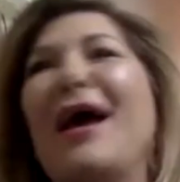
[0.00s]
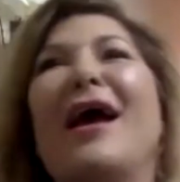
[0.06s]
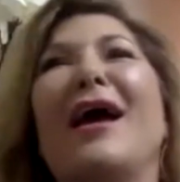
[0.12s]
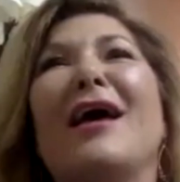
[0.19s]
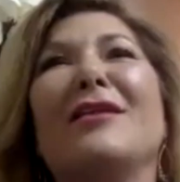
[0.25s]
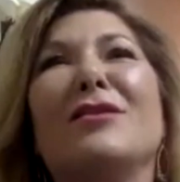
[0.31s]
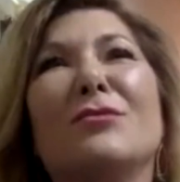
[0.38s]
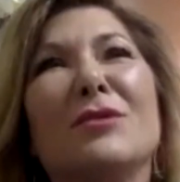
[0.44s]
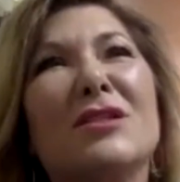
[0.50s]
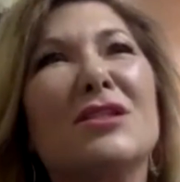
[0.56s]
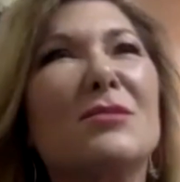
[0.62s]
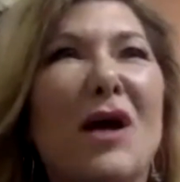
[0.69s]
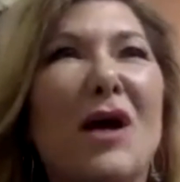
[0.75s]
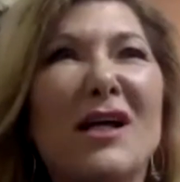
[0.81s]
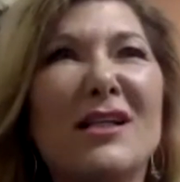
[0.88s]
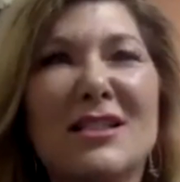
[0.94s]
And the
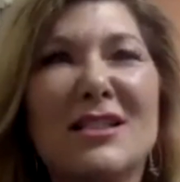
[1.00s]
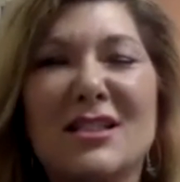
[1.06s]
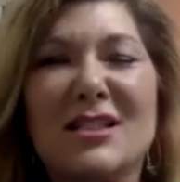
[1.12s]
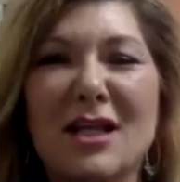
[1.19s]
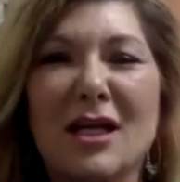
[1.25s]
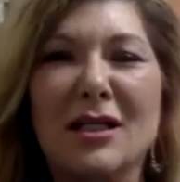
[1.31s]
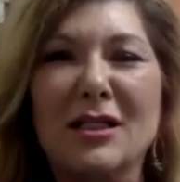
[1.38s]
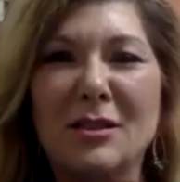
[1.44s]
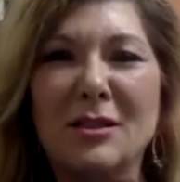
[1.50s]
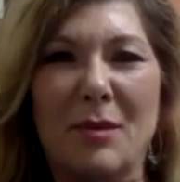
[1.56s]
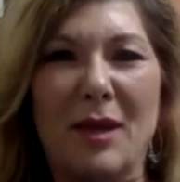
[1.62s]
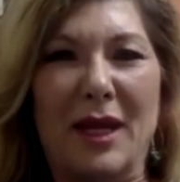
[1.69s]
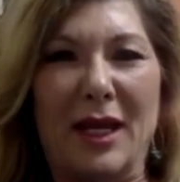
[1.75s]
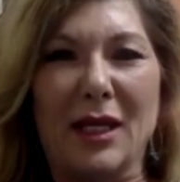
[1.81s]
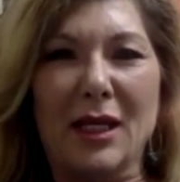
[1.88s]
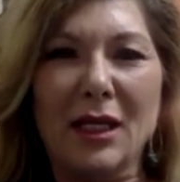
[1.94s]
response stunned
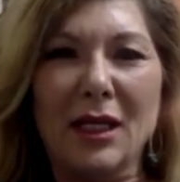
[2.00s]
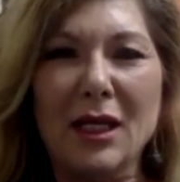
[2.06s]
me.